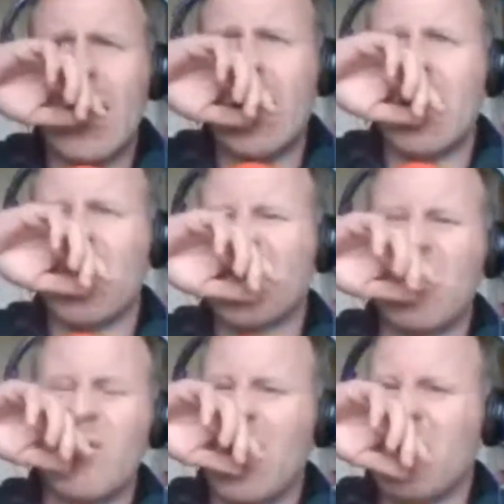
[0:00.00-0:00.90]
And
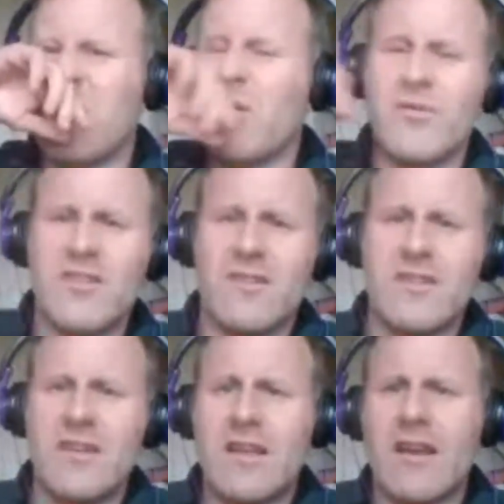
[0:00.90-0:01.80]
also, I'll post it.
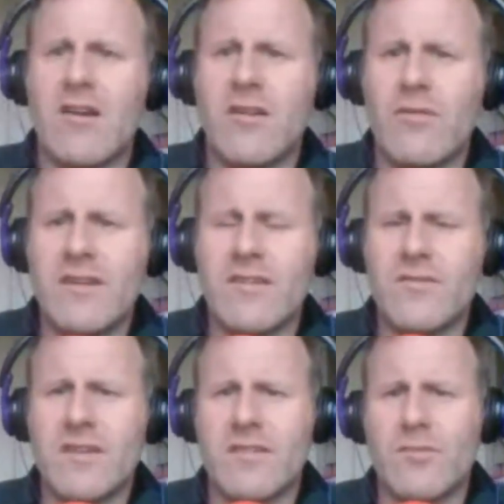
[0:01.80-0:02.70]
You'll get early release
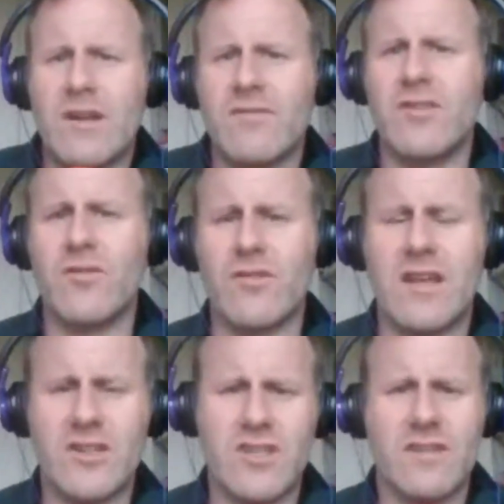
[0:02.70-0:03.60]
of this as well. If you don't
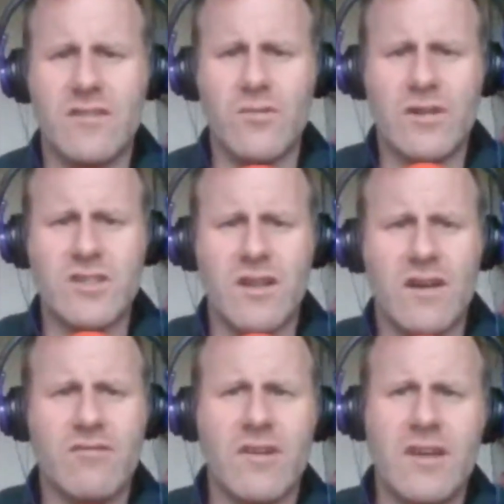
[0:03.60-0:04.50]
get a chance to watch it
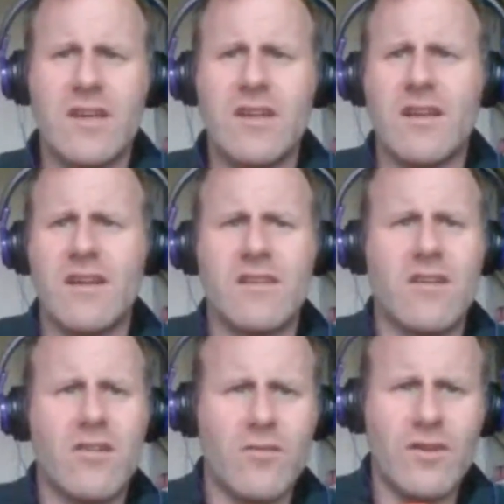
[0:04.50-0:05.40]
live, you'll get
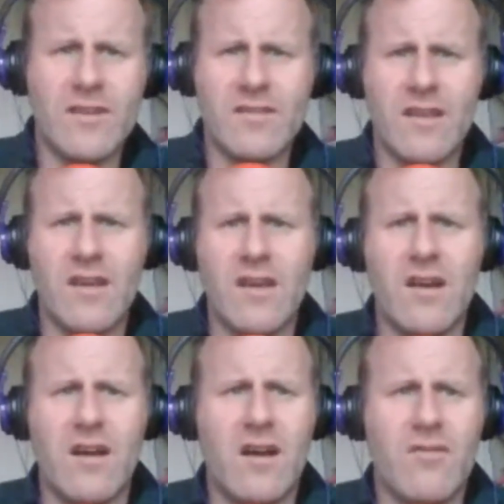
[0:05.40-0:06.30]
the early release
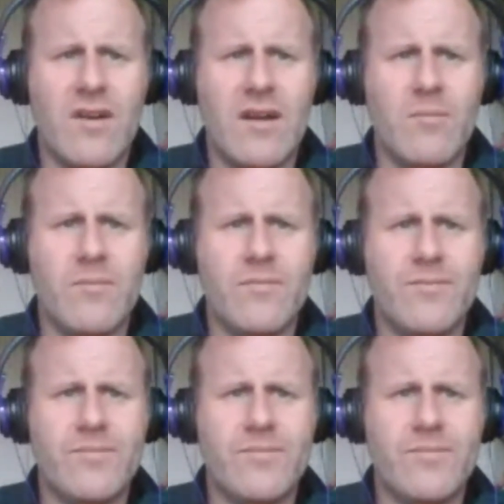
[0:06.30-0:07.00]
of it.